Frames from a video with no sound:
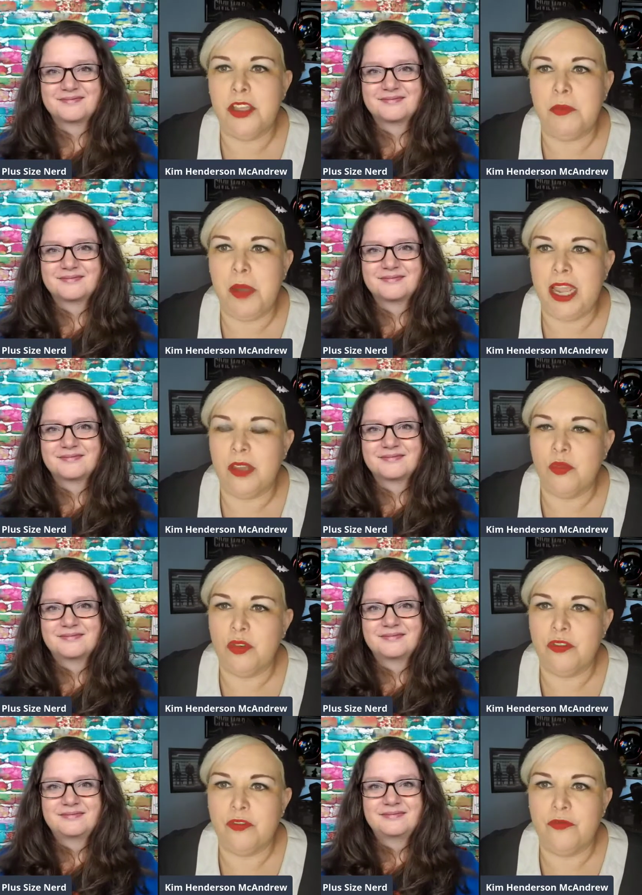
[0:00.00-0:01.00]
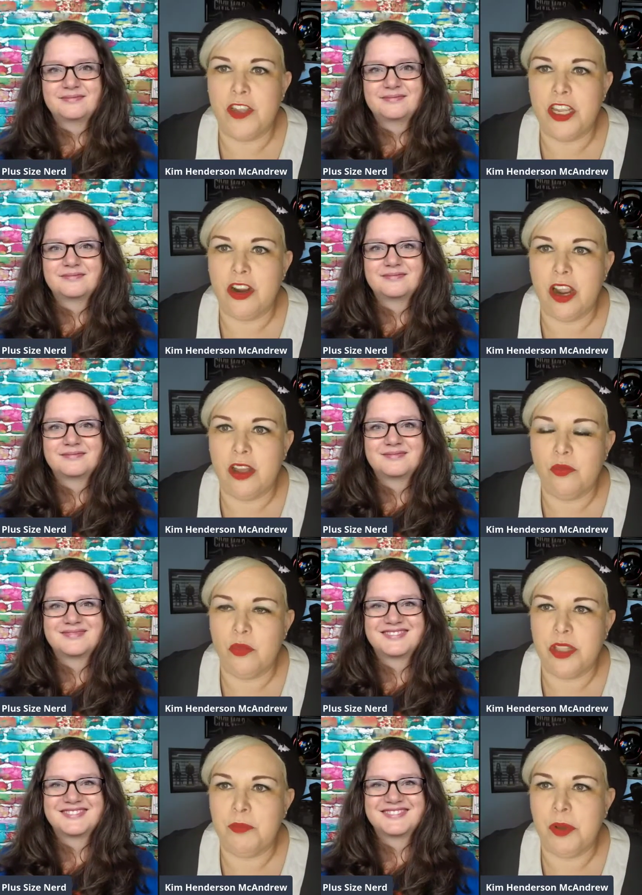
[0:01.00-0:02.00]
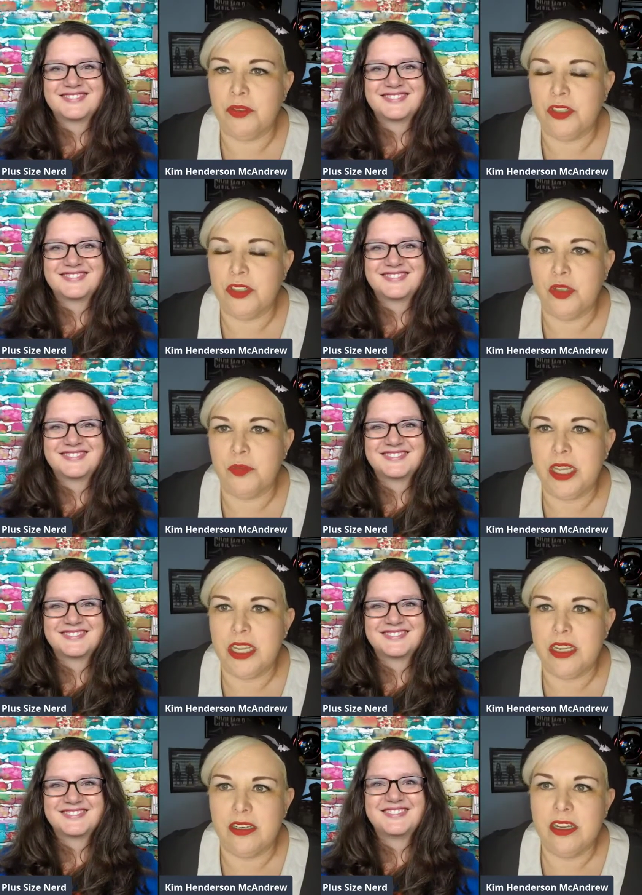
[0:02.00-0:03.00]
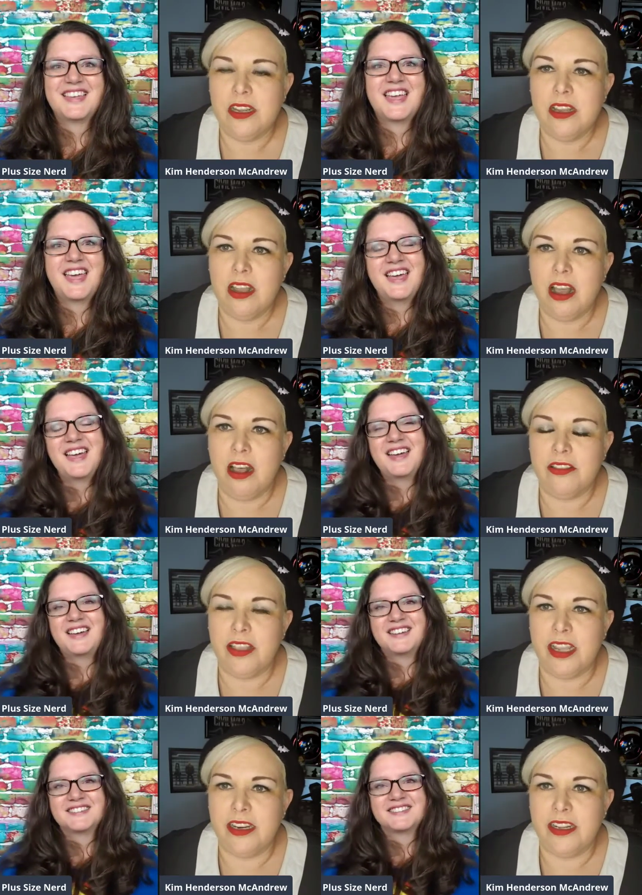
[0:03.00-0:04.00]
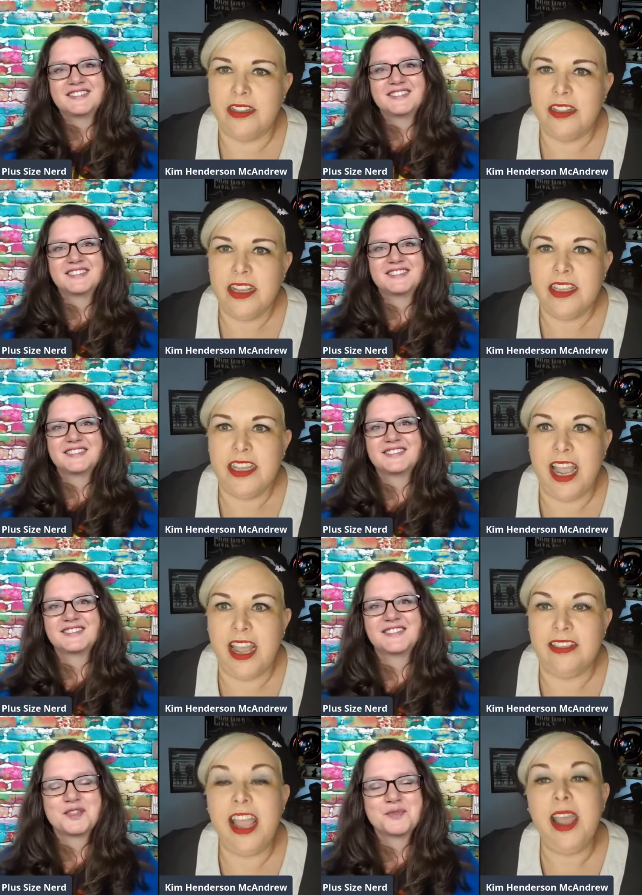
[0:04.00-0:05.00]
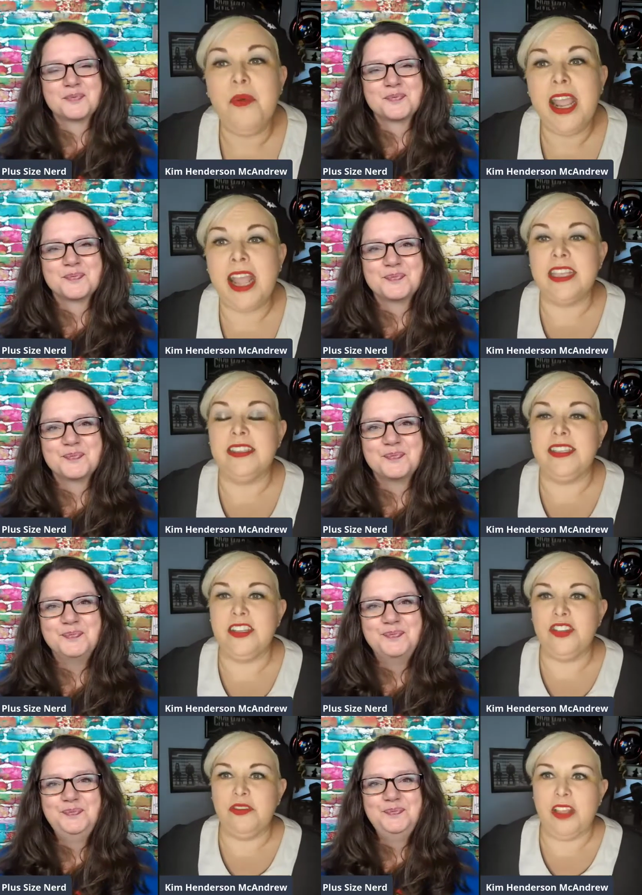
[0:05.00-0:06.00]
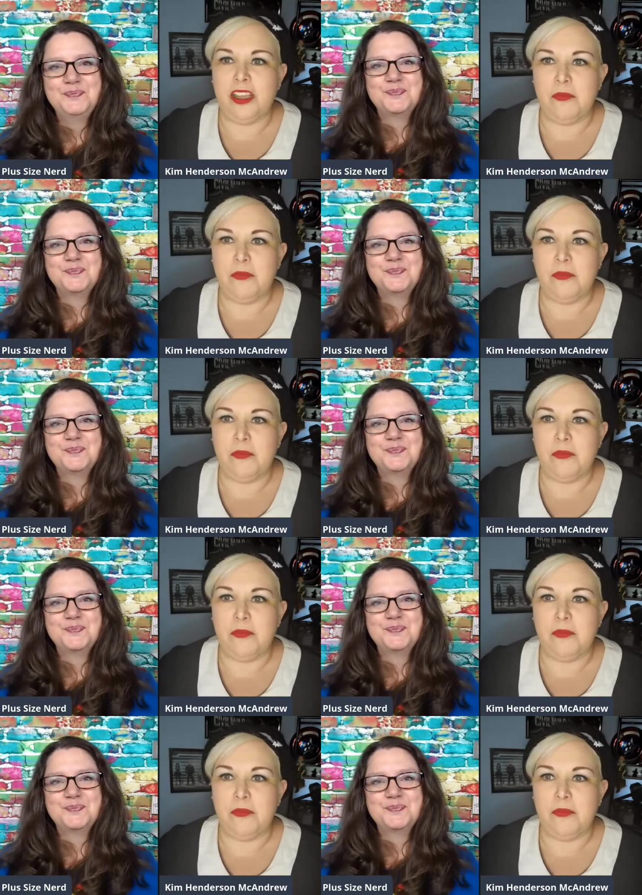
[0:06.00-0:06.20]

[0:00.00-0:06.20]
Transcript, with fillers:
Speaker 1: you back and we'll figure out what the postage will be and yeah. That. yeah that way i can send you like a